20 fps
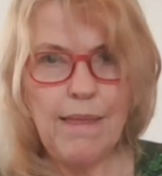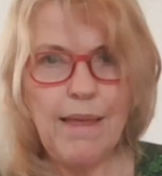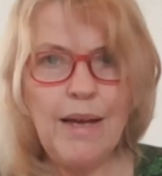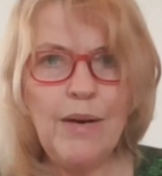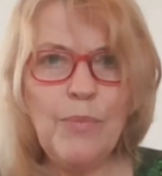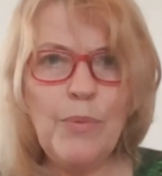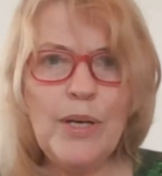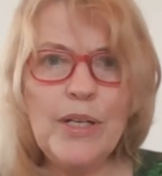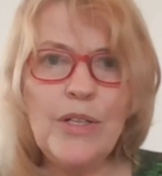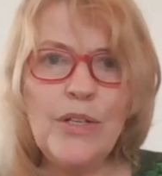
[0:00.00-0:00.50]

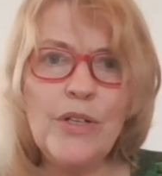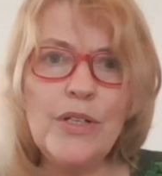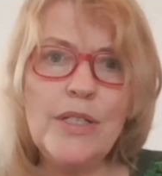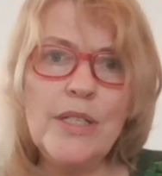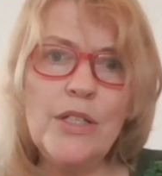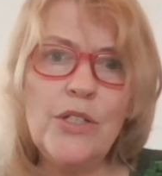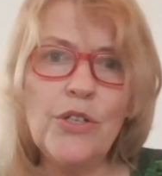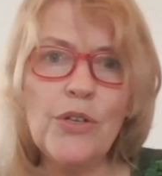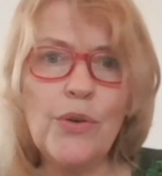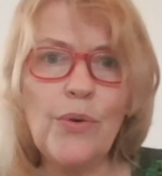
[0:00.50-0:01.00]
And what good
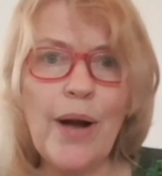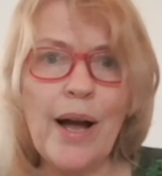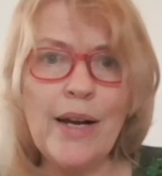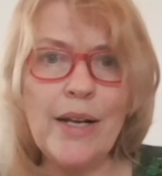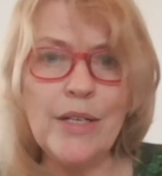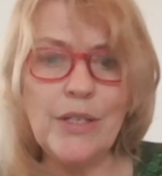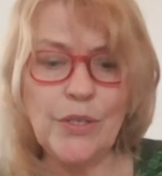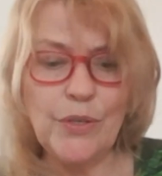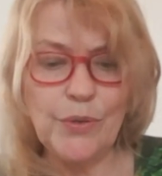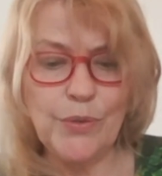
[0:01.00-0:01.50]
did your
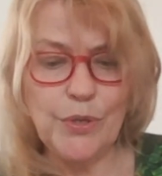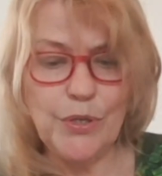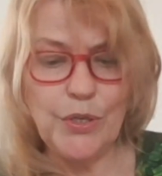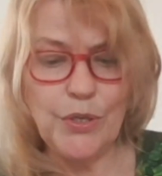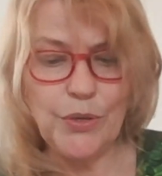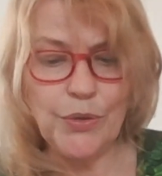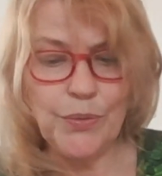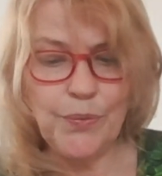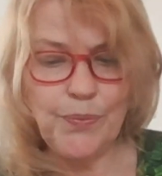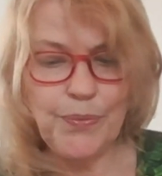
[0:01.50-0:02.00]
gratitude
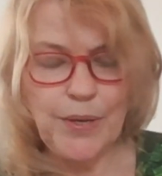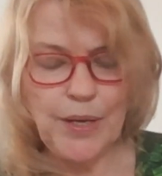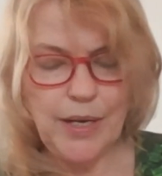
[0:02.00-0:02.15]
do?